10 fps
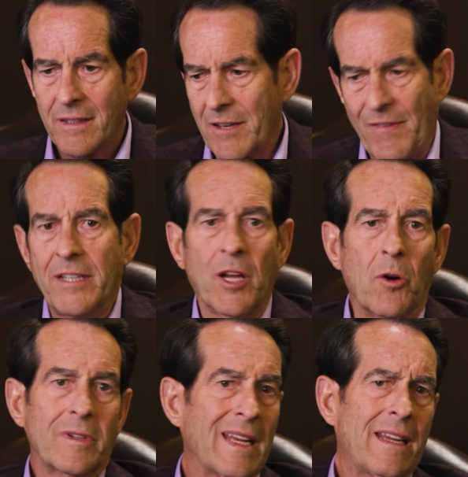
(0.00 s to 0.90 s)
if I
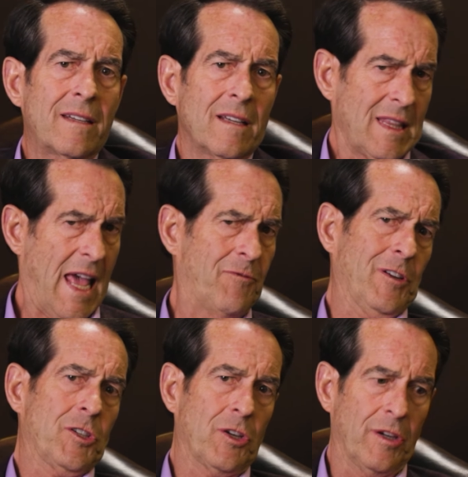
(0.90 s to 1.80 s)
don't need life
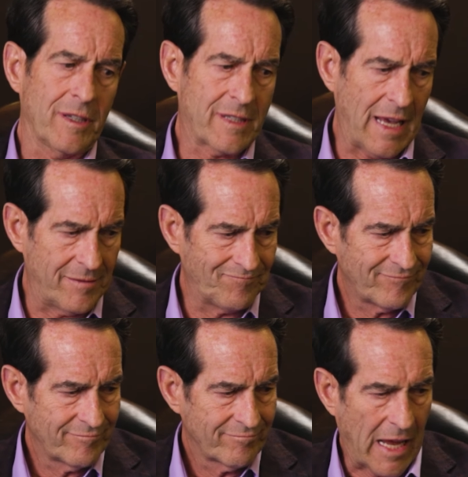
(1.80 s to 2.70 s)
insurance? Uh,
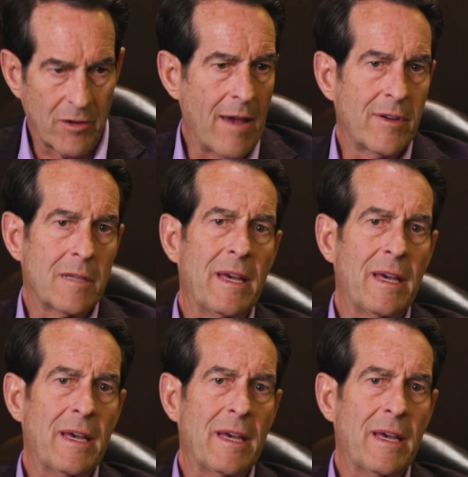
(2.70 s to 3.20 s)
I don't have any